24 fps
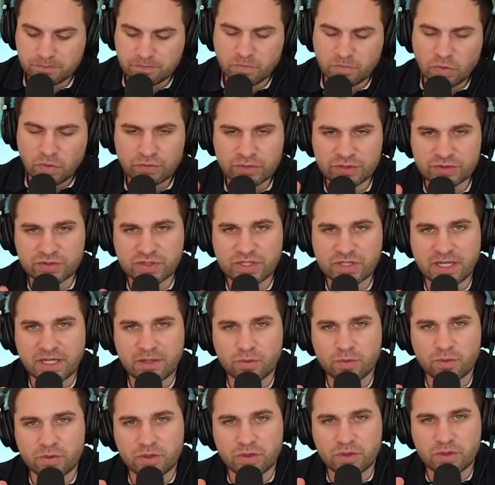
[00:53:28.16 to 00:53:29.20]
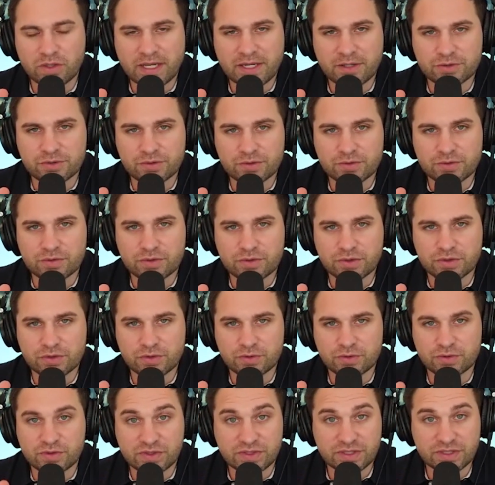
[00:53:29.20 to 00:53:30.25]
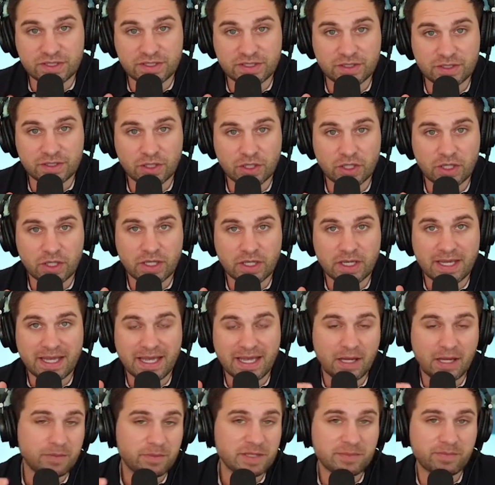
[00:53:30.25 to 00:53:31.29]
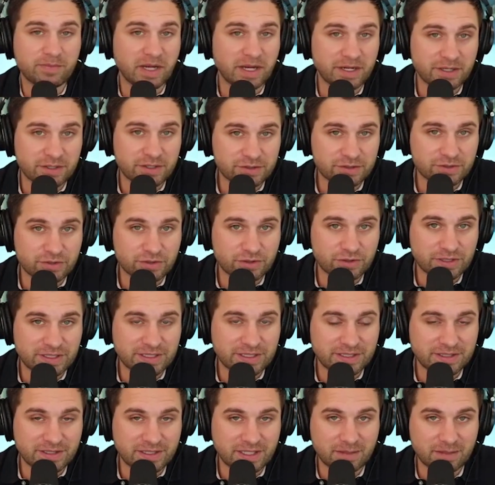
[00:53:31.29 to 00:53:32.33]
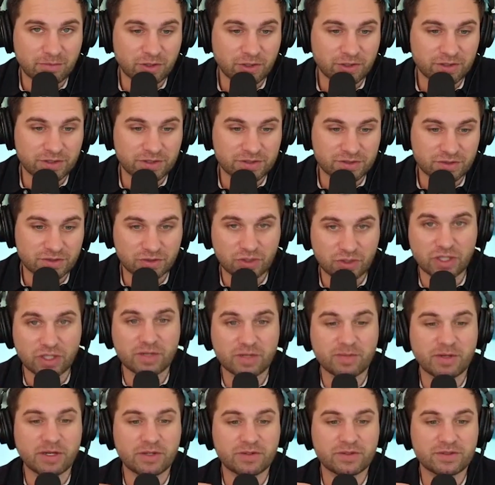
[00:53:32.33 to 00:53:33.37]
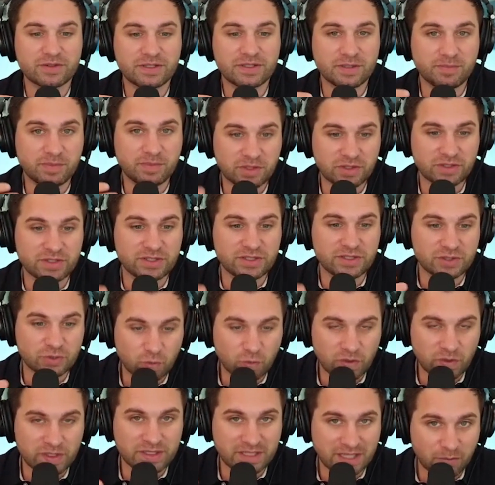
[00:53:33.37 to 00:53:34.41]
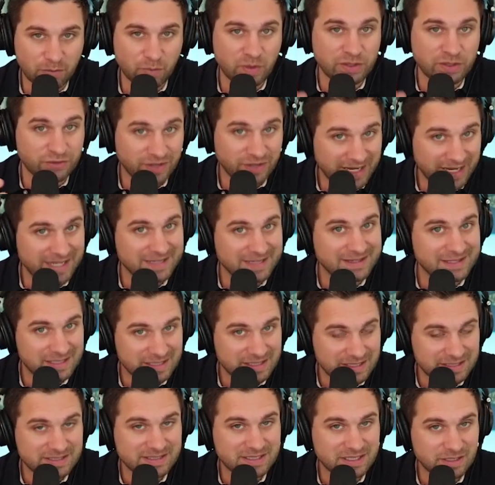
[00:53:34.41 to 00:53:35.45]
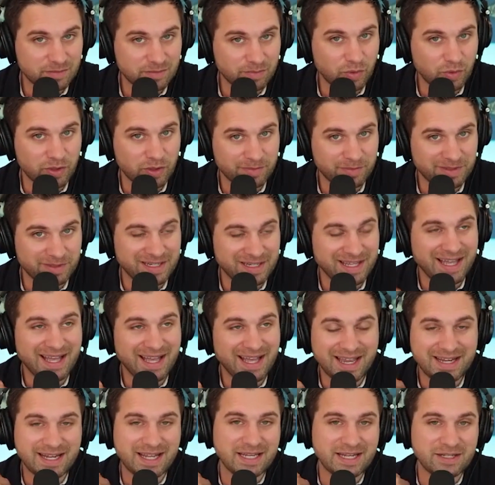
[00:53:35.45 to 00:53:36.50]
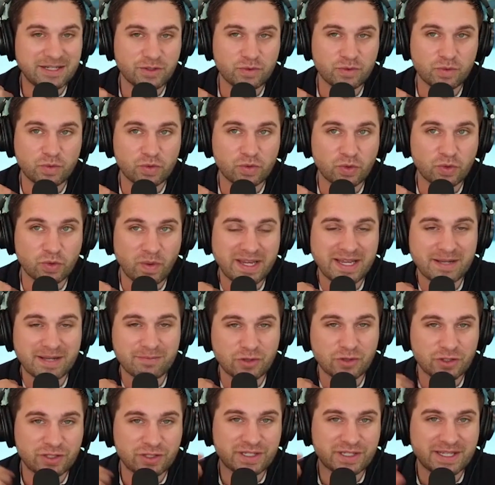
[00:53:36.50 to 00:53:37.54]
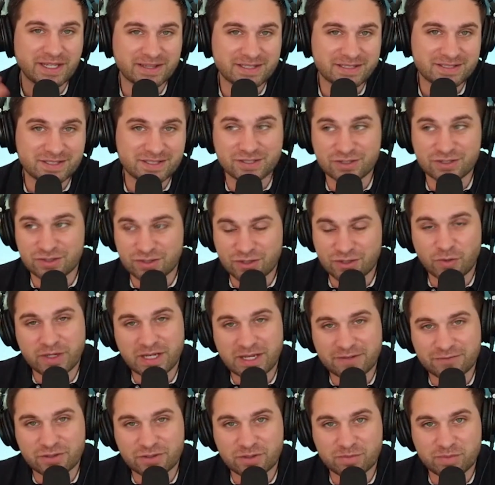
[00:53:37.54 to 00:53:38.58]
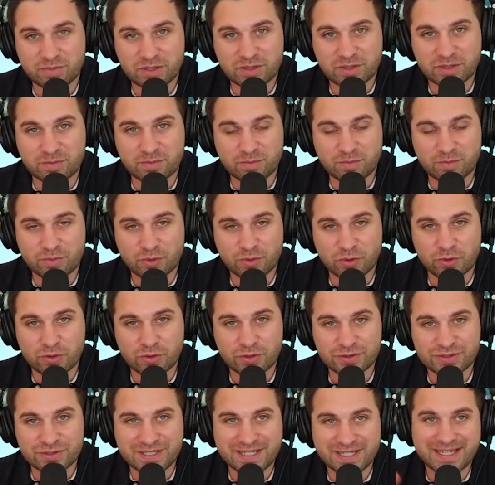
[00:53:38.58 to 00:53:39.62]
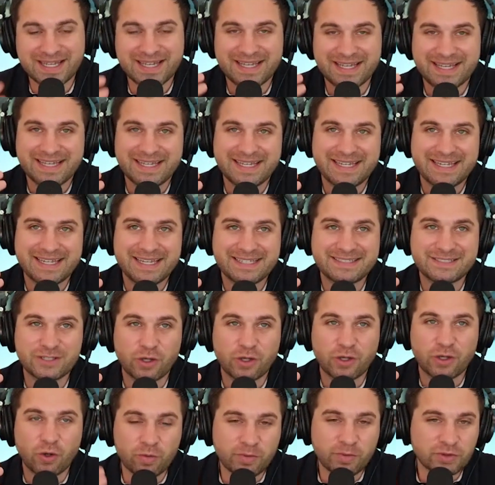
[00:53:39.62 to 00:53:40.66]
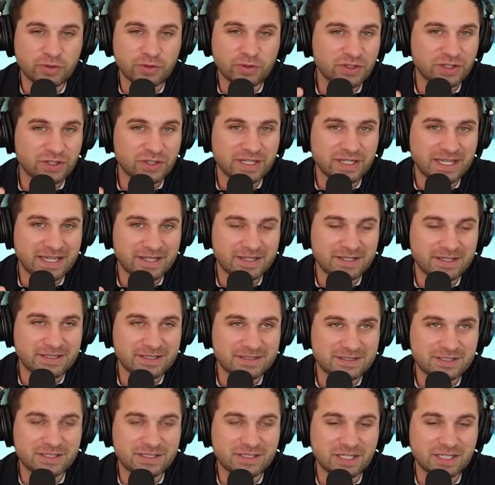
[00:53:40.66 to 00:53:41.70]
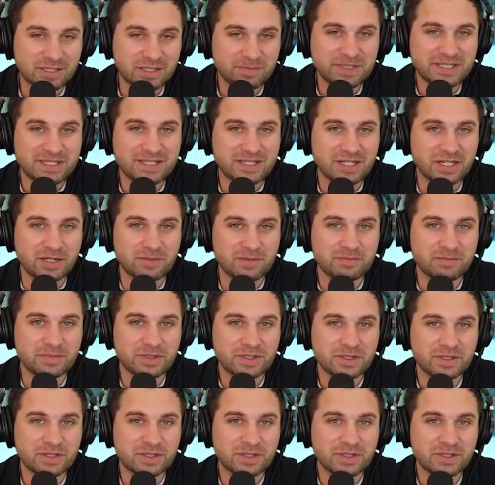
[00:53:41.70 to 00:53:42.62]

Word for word: Real Scout will allow you to see how many buyers are in that market. So talk about the ability to win right. when you're at the listing appointment. Right. And, and the way I'm looking at this, because they're going after the big brokers, yep. it's almost gonna have it's gonna become